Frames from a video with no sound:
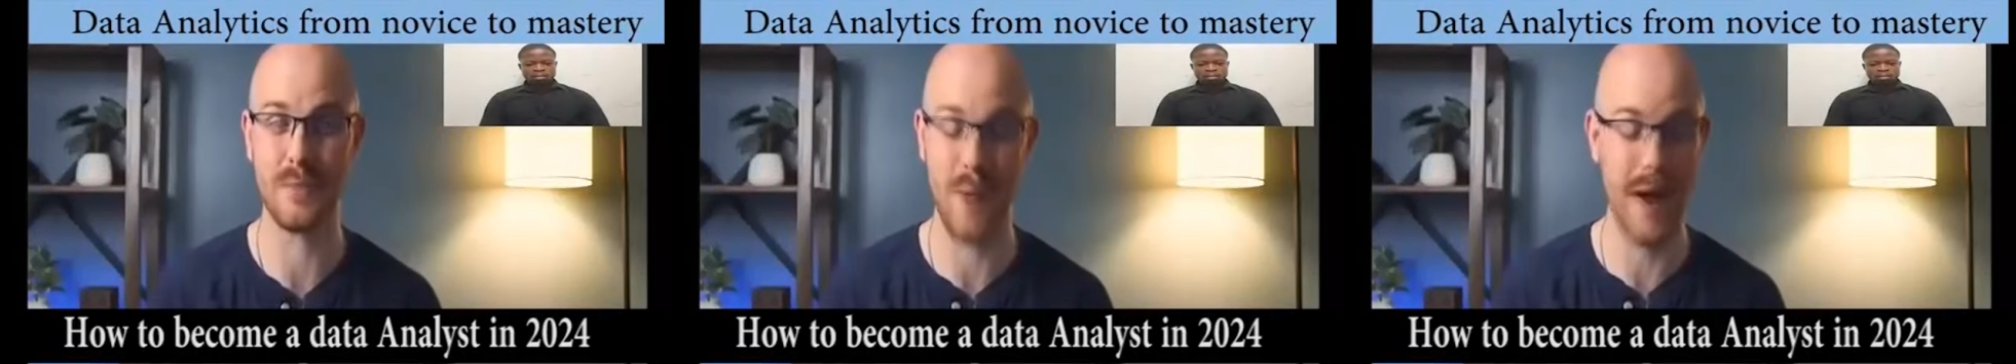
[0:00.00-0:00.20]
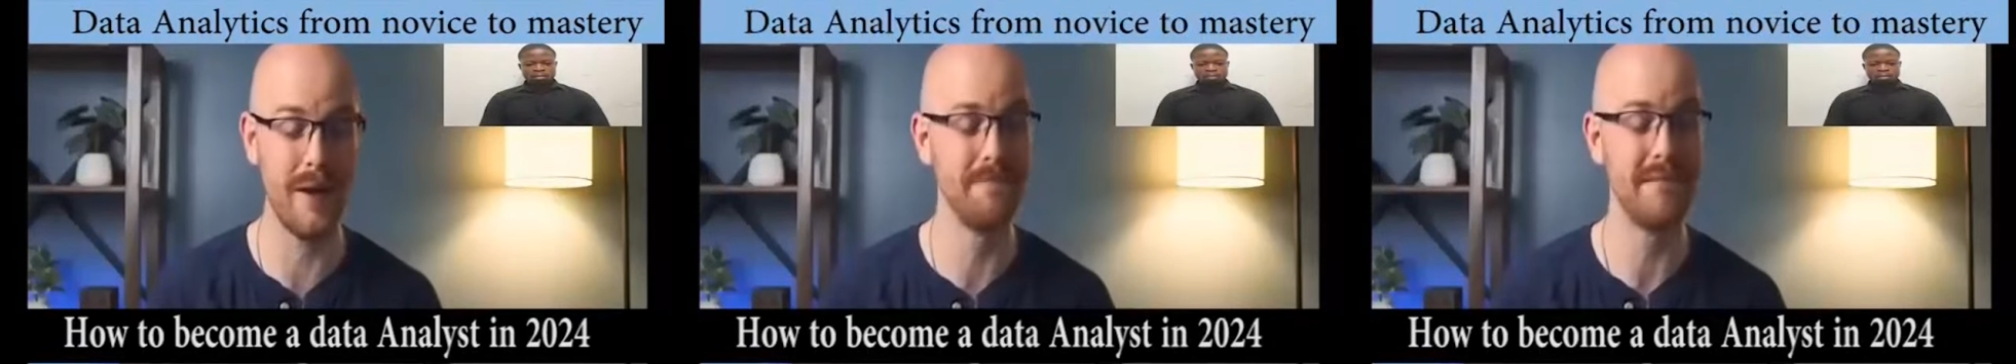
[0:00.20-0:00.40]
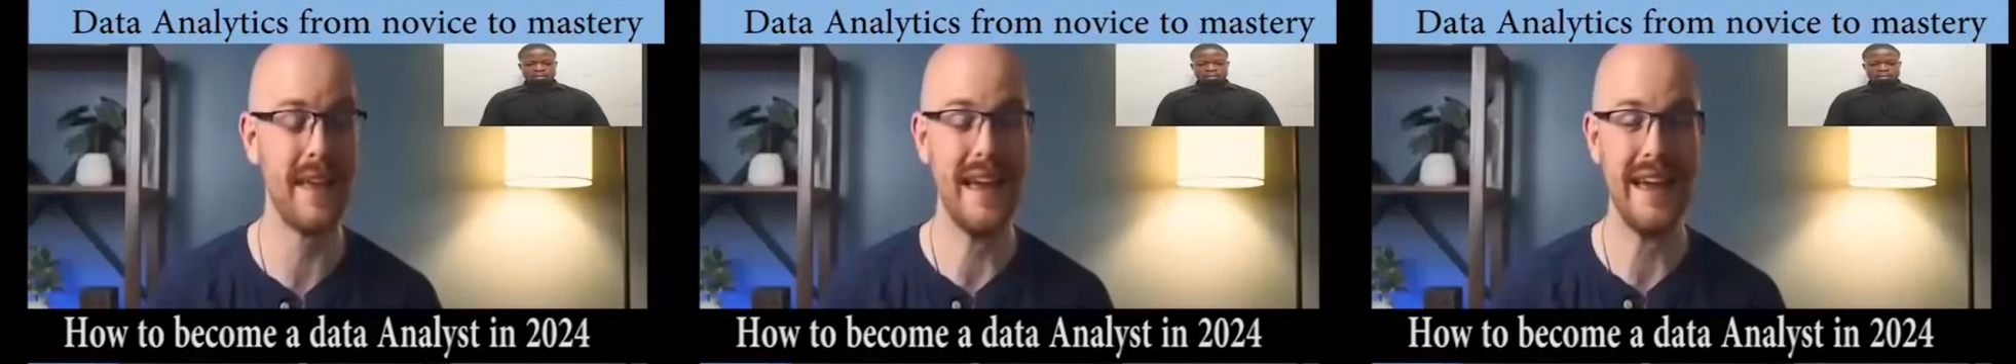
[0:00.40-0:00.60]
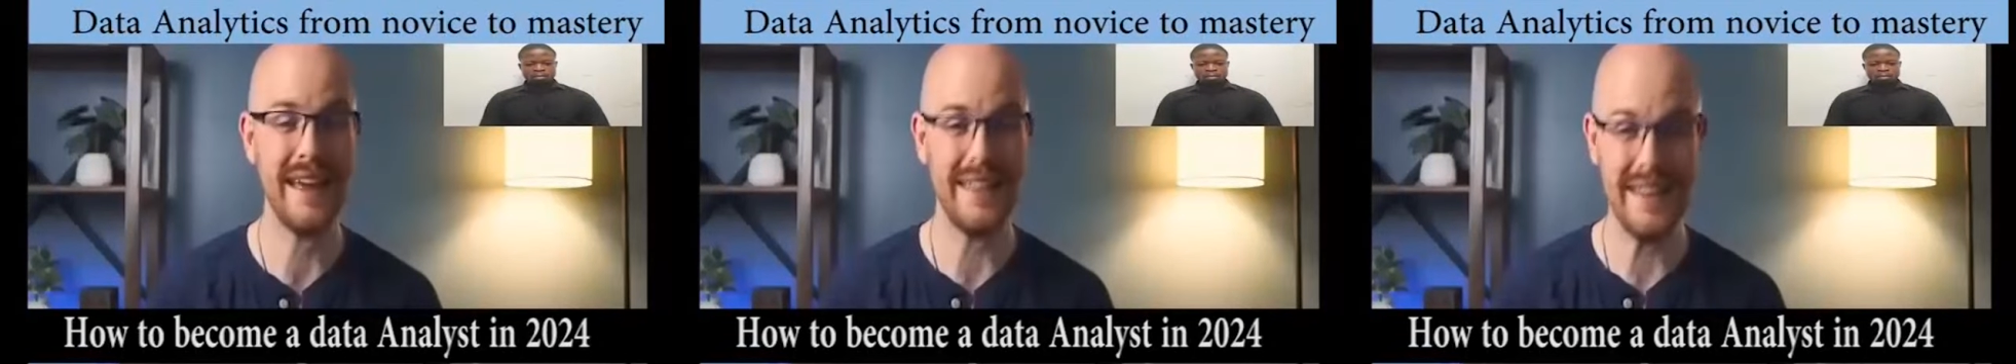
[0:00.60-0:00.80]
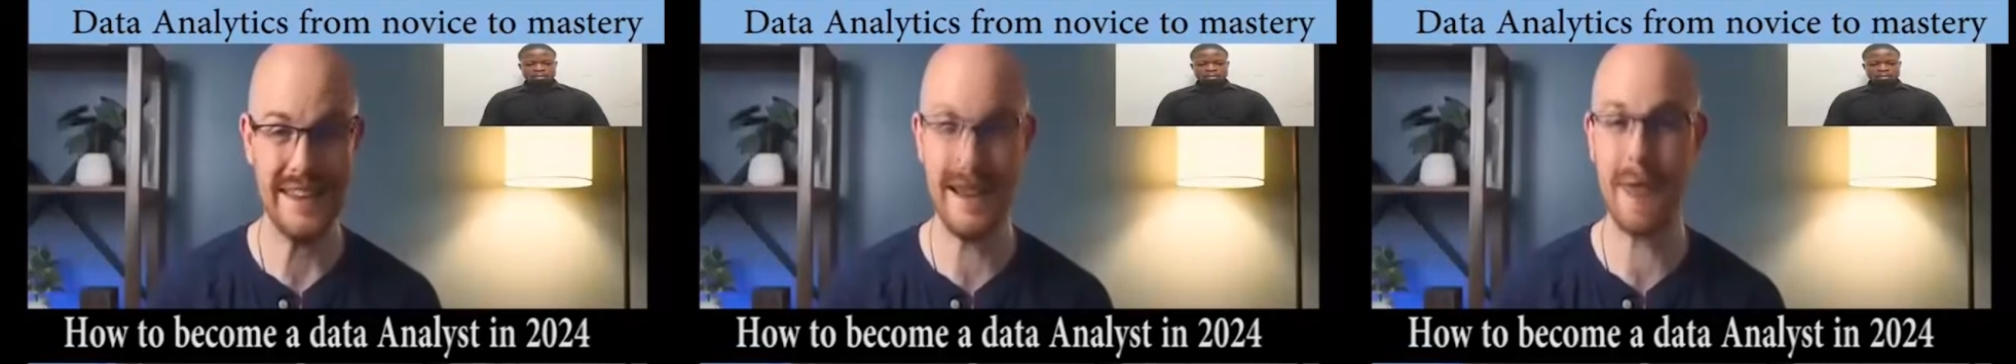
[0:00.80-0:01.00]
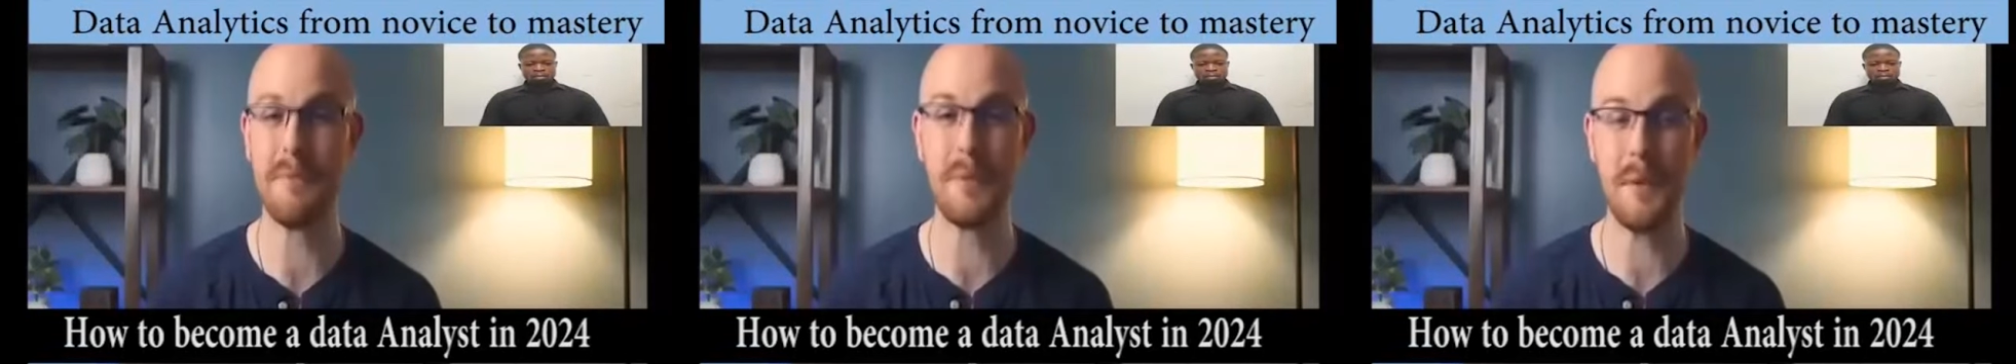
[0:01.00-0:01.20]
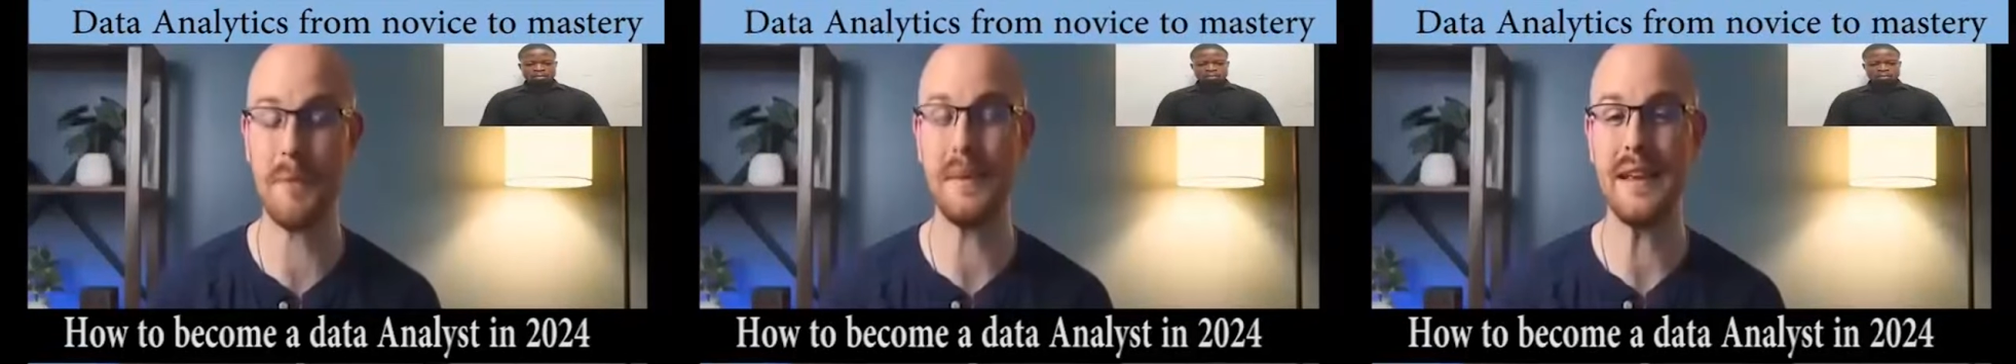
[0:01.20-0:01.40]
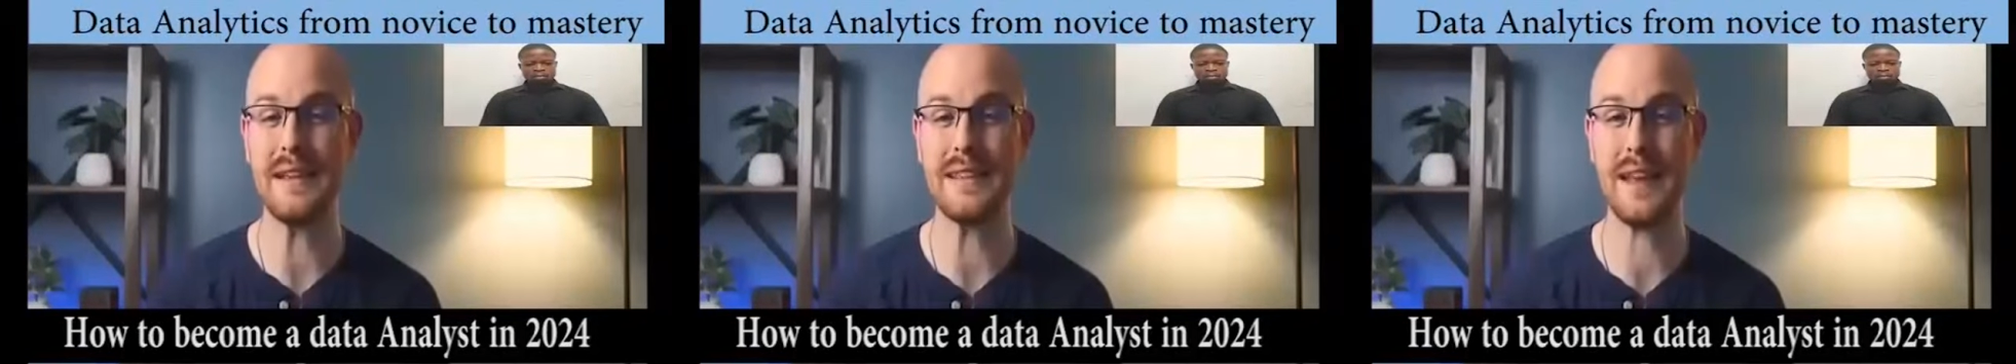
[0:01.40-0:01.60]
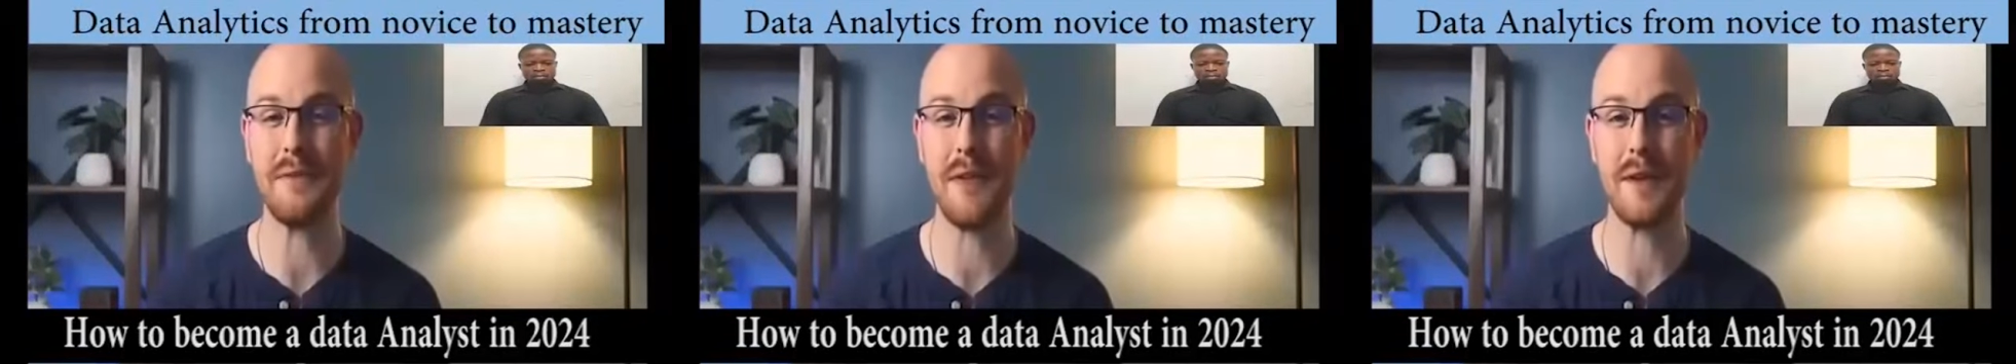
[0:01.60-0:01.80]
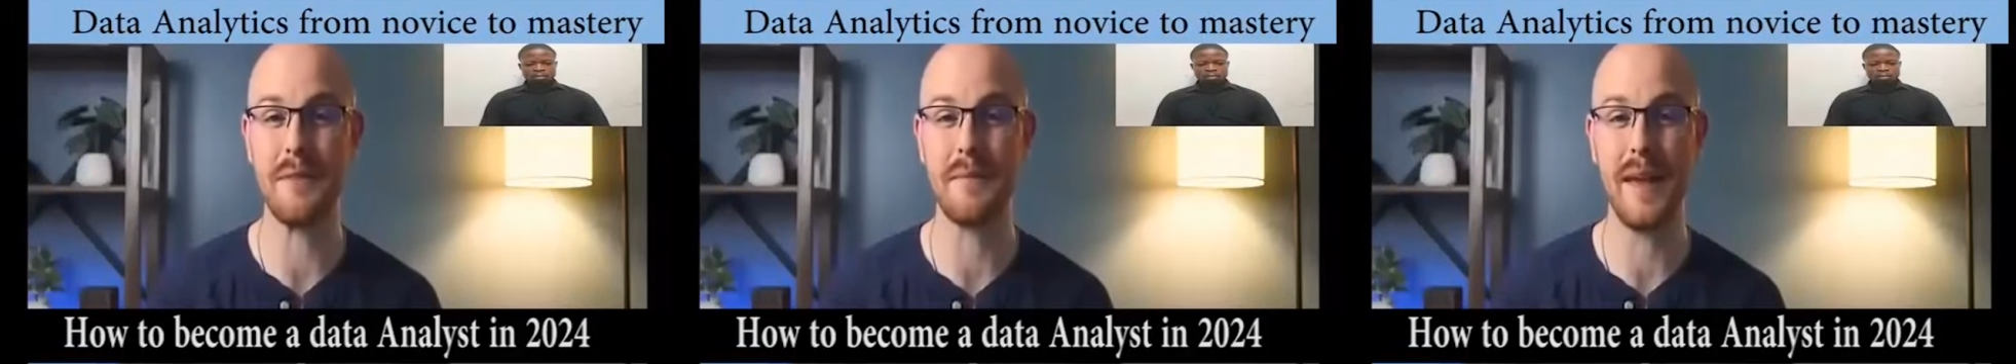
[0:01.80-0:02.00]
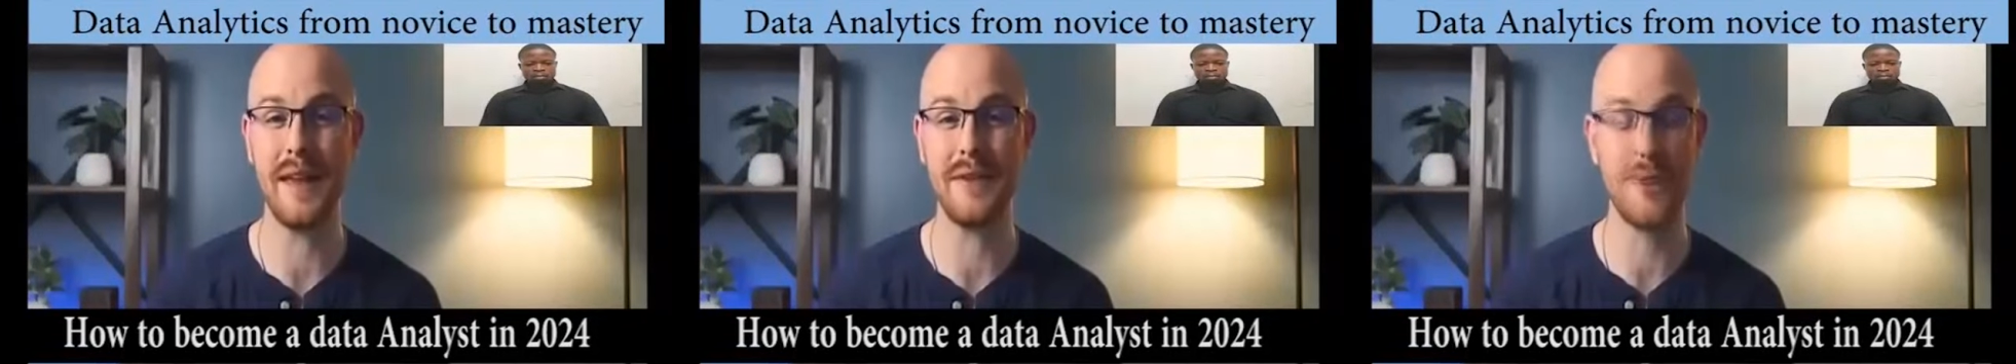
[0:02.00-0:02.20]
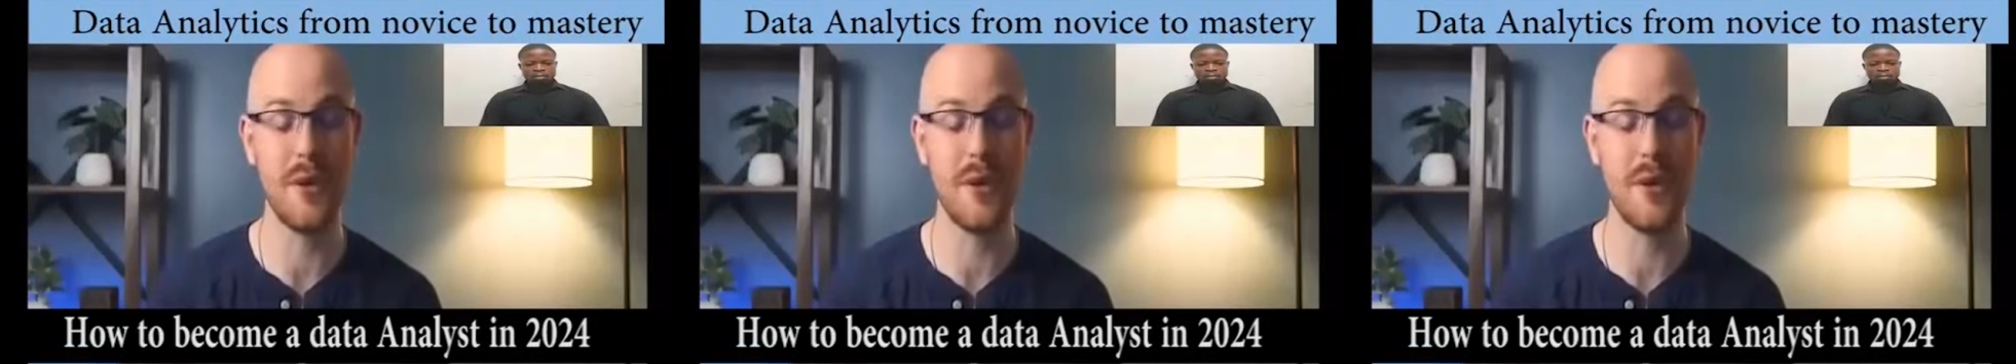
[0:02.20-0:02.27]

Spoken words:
Well, the number one place that I recommend,